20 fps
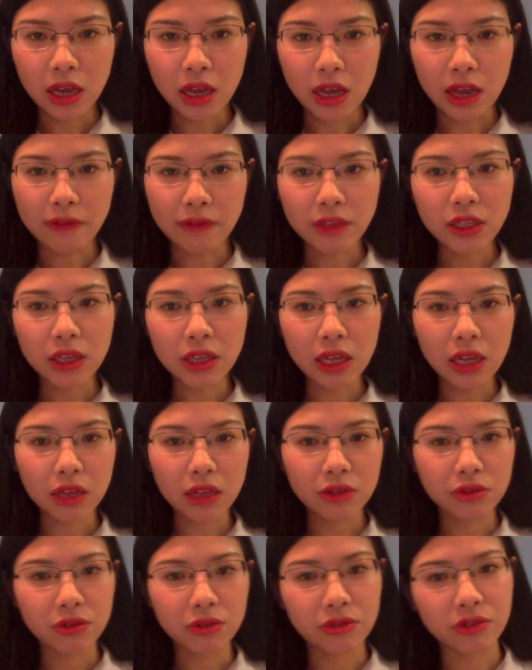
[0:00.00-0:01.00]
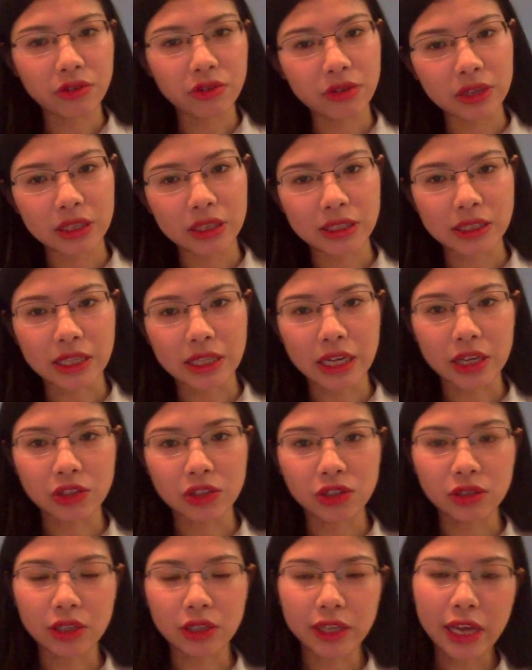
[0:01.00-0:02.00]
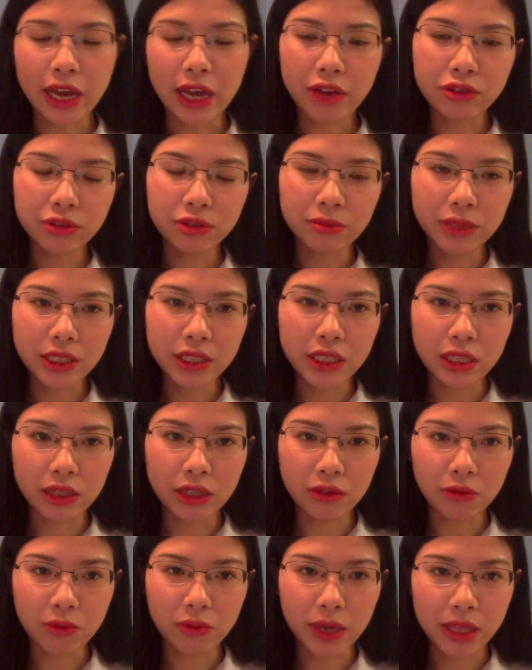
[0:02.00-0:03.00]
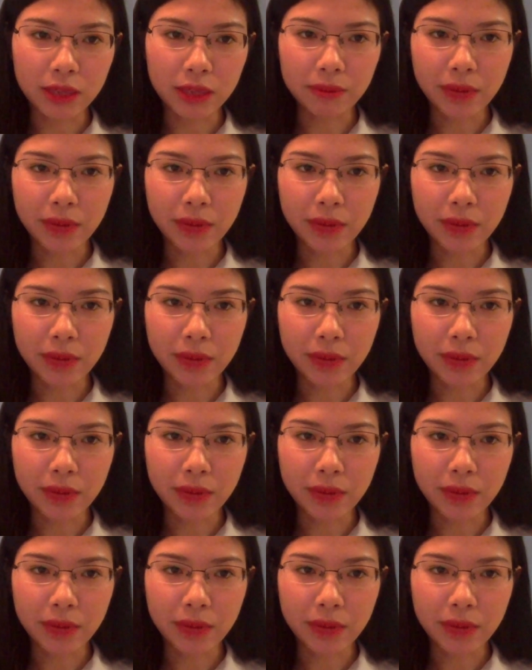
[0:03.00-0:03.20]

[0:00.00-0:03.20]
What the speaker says: After that, you usually schedule a casual meeting with the